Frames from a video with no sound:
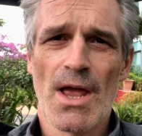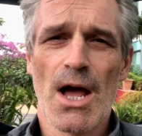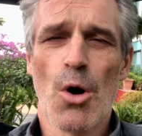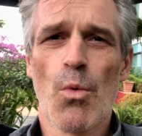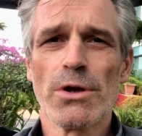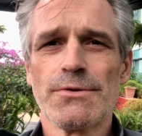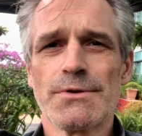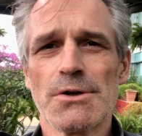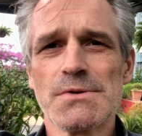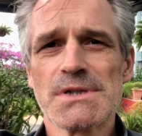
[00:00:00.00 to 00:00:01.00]
what you
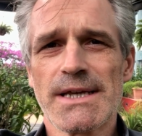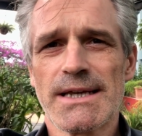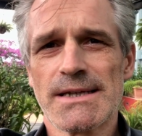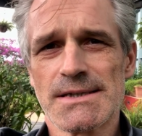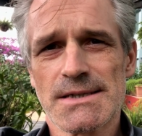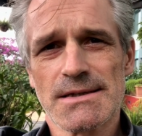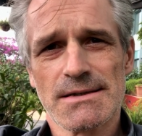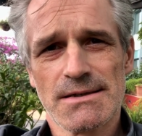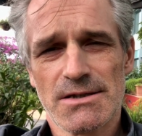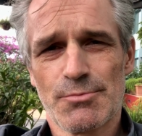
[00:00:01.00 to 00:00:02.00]
don't see is
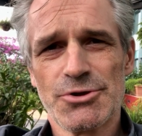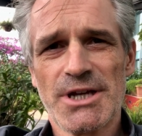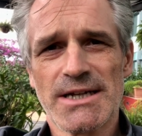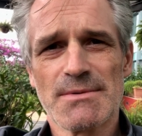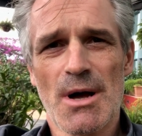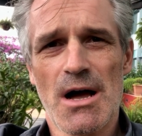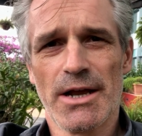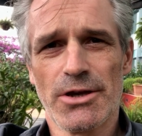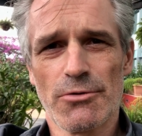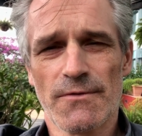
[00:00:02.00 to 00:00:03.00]
the projector
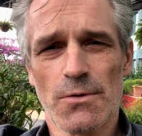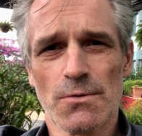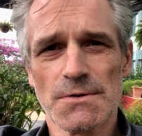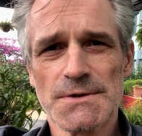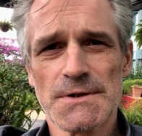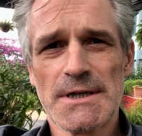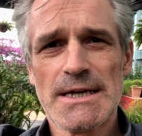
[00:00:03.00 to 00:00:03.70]
behind you, of course.